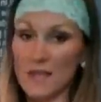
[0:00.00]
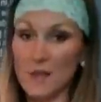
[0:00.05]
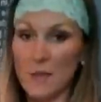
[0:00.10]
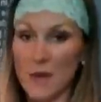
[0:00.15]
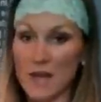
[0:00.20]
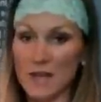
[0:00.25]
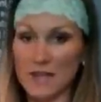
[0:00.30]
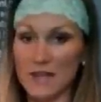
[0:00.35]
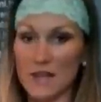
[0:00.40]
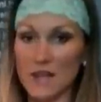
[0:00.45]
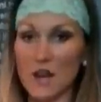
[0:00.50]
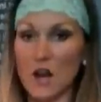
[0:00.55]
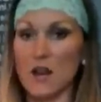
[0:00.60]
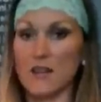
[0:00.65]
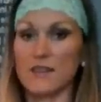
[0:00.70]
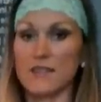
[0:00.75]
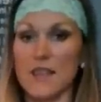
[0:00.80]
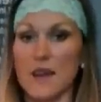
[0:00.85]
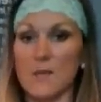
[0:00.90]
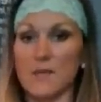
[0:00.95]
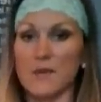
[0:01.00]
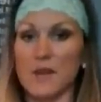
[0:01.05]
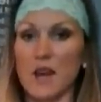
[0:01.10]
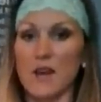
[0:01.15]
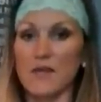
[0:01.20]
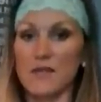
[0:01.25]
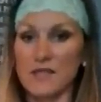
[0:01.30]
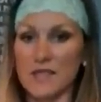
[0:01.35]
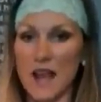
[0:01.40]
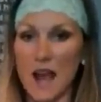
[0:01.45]
is the basic concept
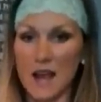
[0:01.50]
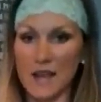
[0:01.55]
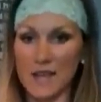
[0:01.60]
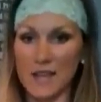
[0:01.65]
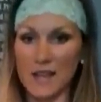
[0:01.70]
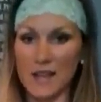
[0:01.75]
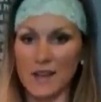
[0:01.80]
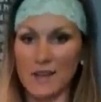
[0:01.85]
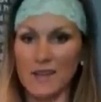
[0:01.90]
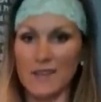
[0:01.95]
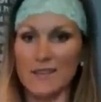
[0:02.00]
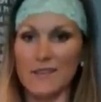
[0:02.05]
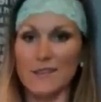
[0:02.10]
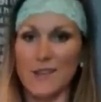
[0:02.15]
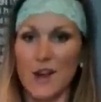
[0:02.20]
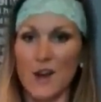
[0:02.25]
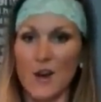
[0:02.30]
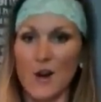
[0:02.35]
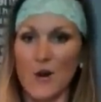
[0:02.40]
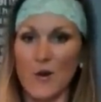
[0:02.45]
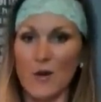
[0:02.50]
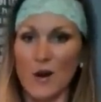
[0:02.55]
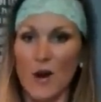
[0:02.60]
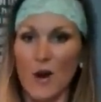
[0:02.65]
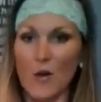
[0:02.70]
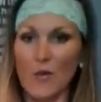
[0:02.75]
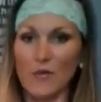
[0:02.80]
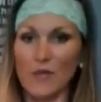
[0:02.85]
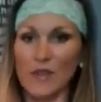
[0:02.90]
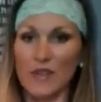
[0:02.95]
of stacking. So
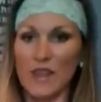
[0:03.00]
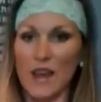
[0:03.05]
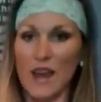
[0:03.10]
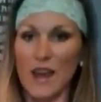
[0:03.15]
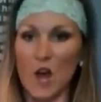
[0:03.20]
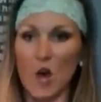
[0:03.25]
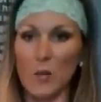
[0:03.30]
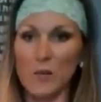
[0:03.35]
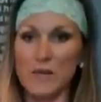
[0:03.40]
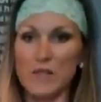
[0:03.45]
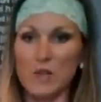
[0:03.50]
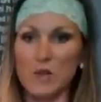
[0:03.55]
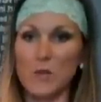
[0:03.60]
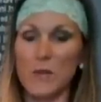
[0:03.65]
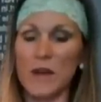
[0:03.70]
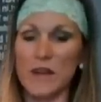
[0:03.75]
hopefully that helps you